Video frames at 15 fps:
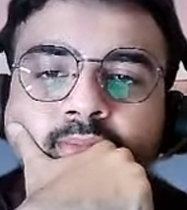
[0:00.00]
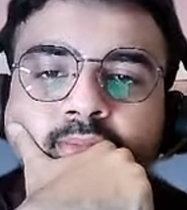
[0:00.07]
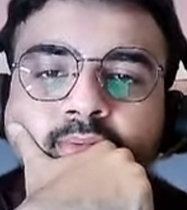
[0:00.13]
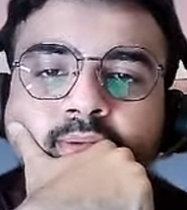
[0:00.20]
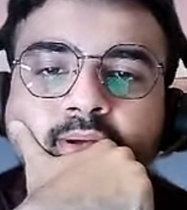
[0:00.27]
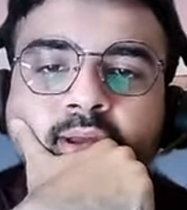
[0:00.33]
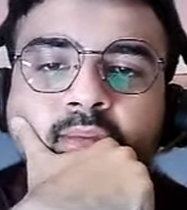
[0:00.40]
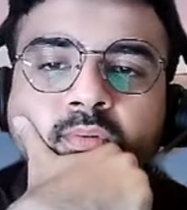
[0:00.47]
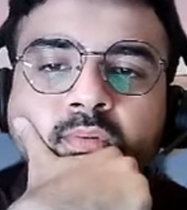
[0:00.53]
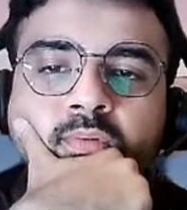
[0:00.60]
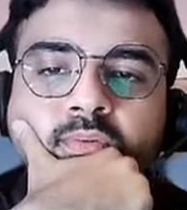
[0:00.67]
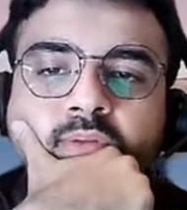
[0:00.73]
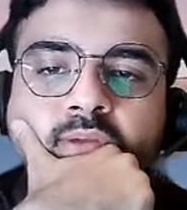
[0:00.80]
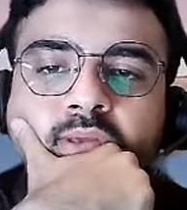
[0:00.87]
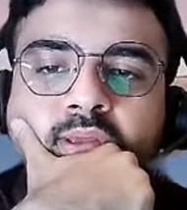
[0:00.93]
I want to
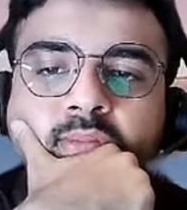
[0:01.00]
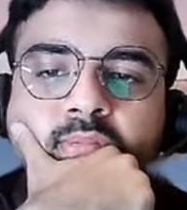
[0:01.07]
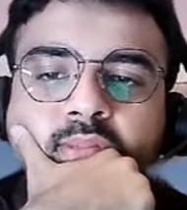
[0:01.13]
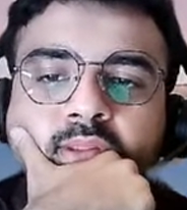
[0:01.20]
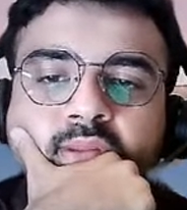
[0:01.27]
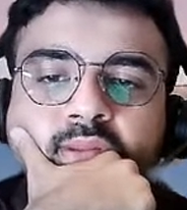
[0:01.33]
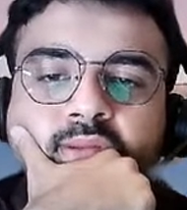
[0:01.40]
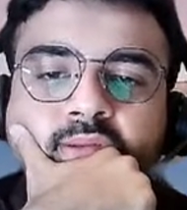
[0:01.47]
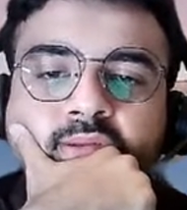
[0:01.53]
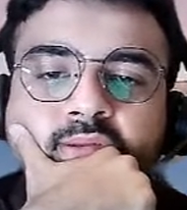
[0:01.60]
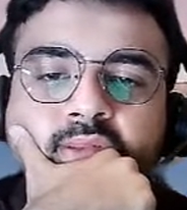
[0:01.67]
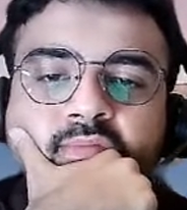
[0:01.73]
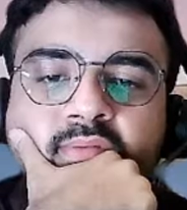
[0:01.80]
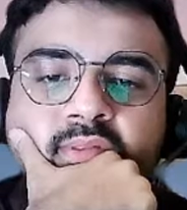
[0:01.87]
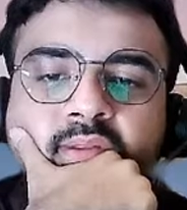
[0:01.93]
keep these
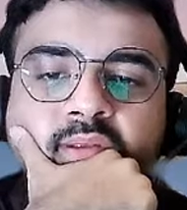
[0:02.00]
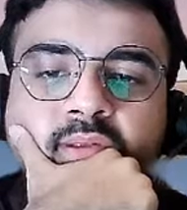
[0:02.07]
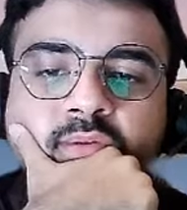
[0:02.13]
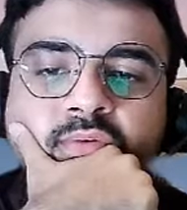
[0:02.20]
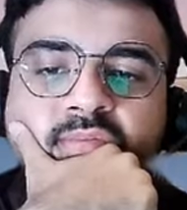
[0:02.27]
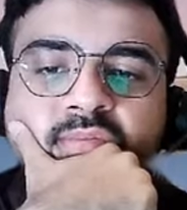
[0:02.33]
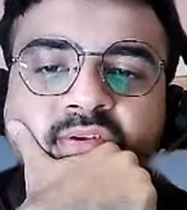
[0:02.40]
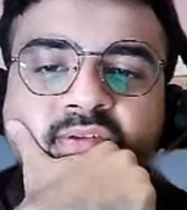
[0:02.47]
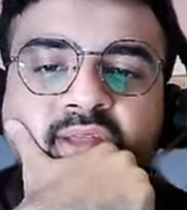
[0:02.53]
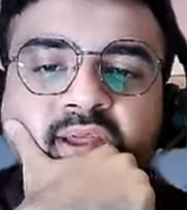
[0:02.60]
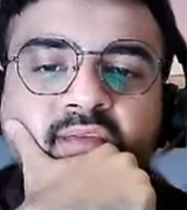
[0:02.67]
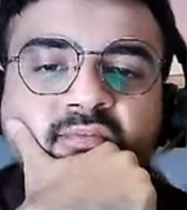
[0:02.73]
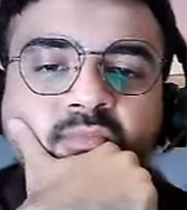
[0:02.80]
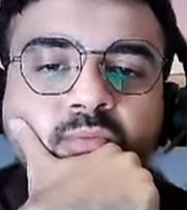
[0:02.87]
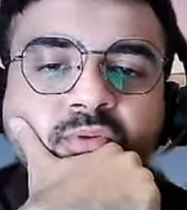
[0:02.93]
everything close because I
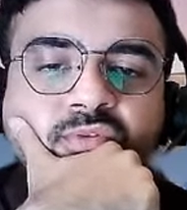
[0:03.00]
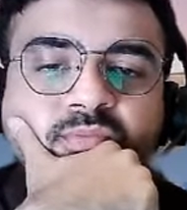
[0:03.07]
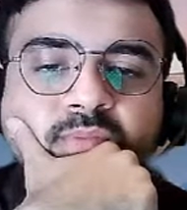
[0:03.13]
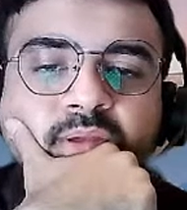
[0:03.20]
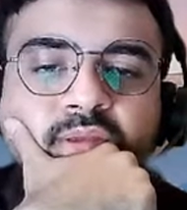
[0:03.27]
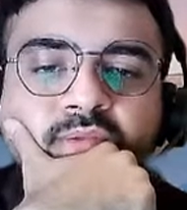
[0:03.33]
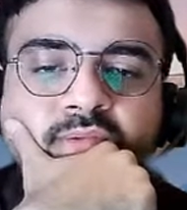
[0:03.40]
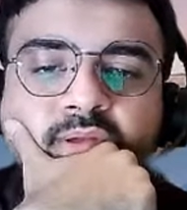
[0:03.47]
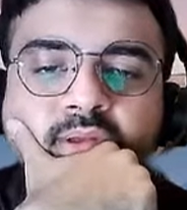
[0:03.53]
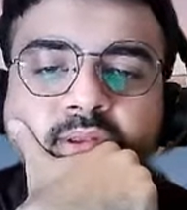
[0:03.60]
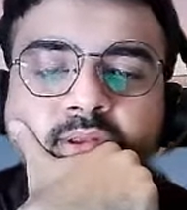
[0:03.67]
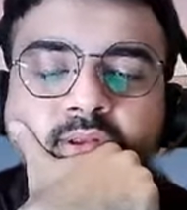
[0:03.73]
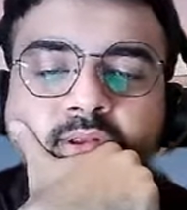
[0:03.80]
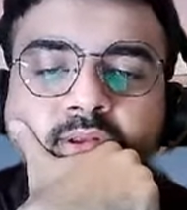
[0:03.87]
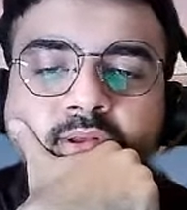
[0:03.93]
have more space here.
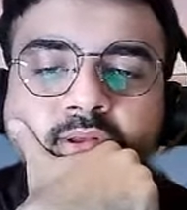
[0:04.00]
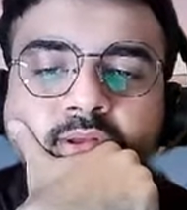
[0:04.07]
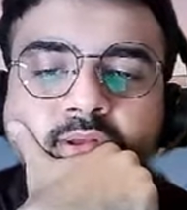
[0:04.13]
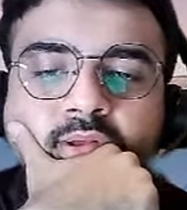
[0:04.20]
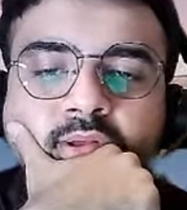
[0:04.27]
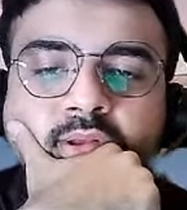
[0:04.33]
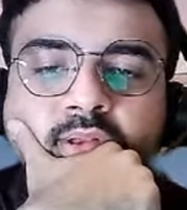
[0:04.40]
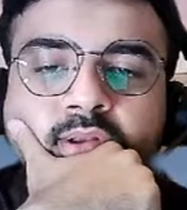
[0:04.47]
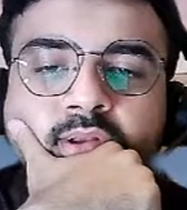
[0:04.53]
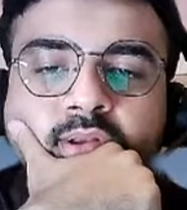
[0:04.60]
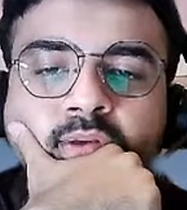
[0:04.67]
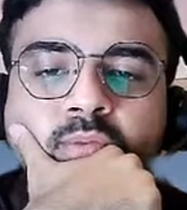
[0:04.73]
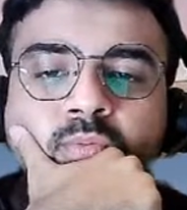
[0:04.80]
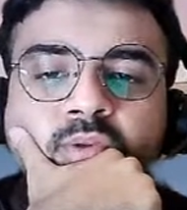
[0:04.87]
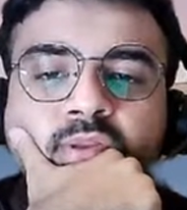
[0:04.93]
Now
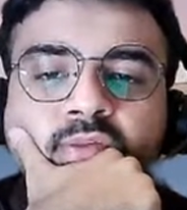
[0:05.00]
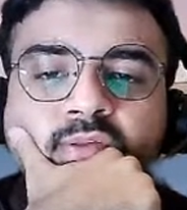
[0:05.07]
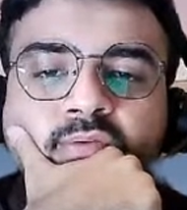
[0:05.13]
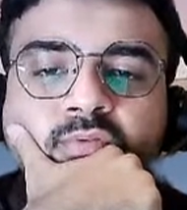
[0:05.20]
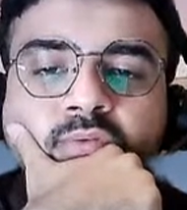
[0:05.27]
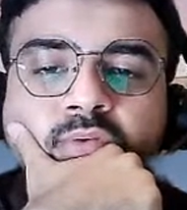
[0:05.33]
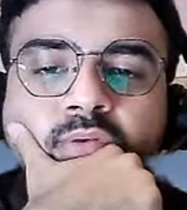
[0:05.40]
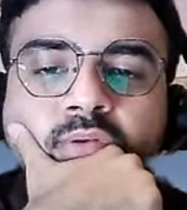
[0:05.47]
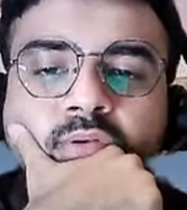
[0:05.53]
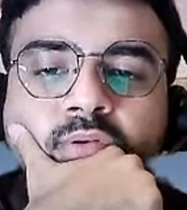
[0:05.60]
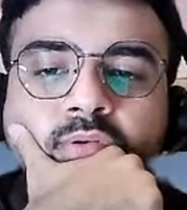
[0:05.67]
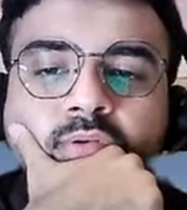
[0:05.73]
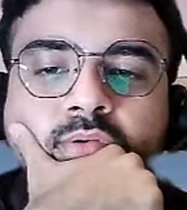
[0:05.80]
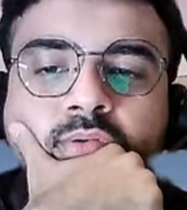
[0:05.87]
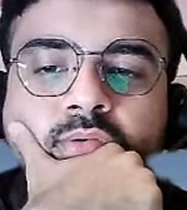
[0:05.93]
queen c4
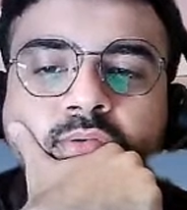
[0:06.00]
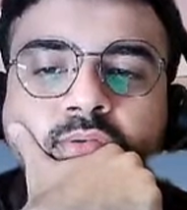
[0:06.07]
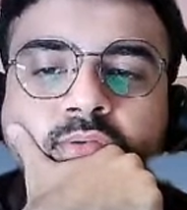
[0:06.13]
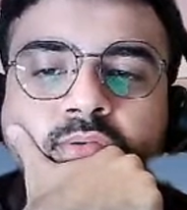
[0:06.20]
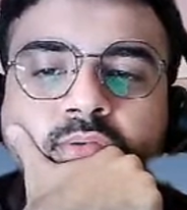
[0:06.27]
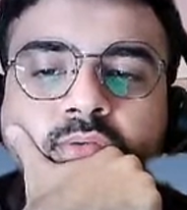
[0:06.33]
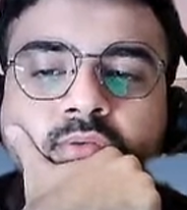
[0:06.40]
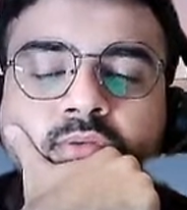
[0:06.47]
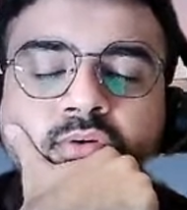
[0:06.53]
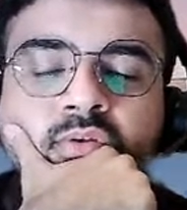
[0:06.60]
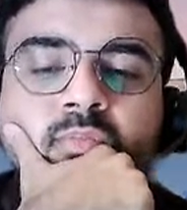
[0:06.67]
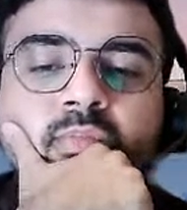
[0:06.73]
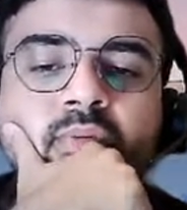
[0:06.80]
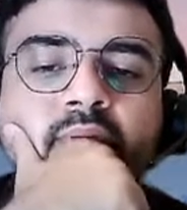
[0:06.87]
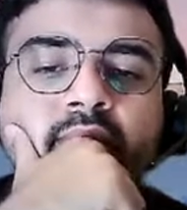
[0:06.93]

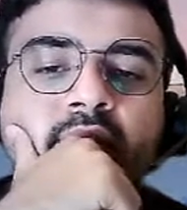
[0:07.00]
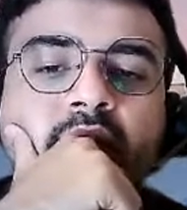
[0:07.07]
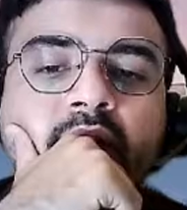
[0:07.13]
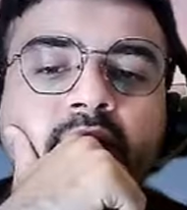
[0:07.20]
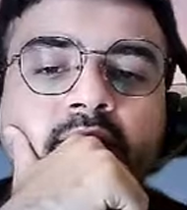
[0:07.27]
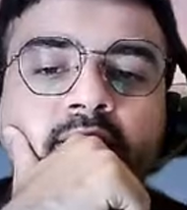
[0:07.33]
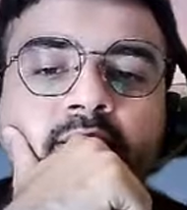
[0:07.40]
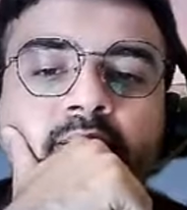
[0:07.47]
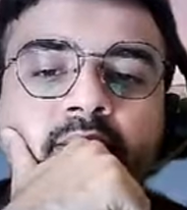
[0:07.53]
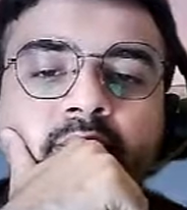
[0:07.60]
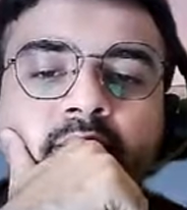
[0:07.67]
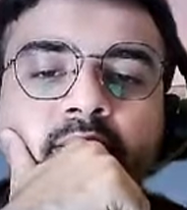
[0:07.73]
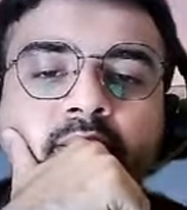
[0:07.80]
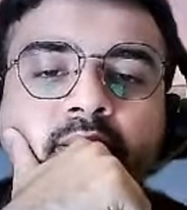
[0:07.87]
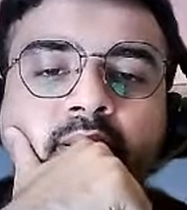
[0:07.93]
could be one idea.
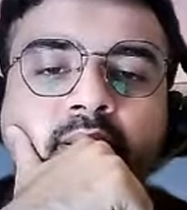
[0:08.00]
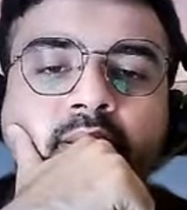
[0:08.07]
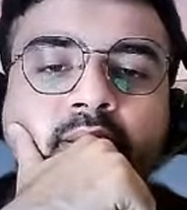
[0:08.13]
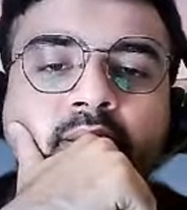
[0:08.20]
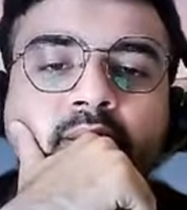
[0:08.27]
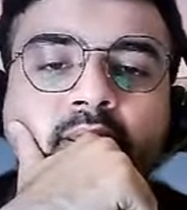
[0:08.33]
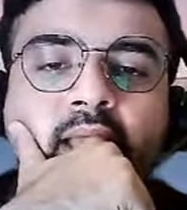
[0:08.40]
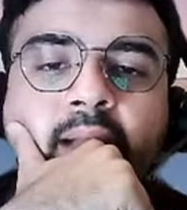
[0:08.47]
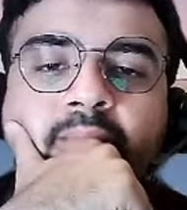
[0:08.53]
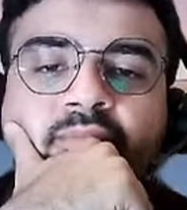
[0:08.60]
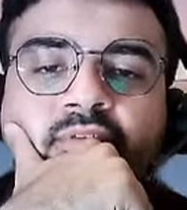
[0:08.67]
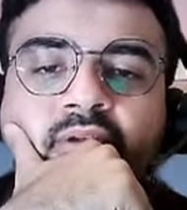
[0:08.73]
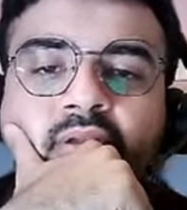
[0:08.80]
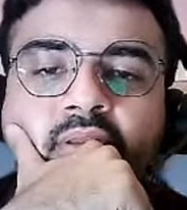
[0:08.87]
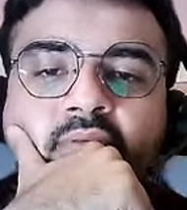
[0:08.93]

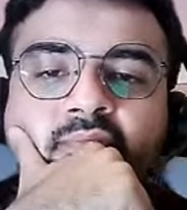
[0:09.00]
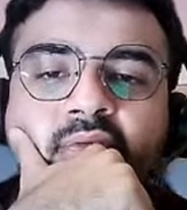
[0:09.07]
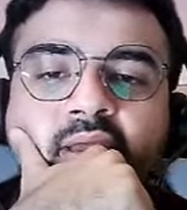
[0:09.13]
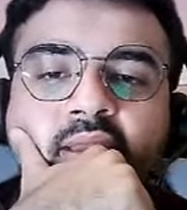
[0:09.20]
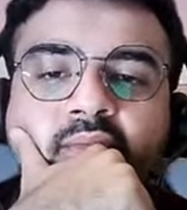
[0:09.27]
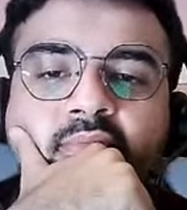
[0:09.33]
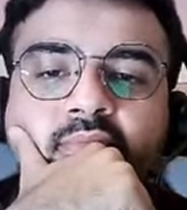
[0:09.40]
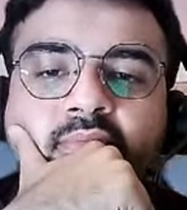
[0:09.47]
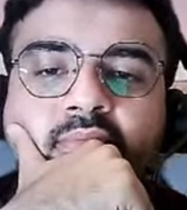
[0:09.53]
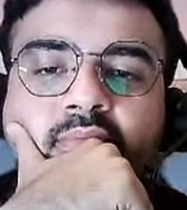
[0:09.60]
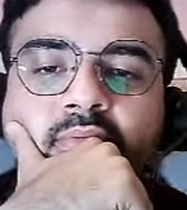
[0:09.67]
Capture on f5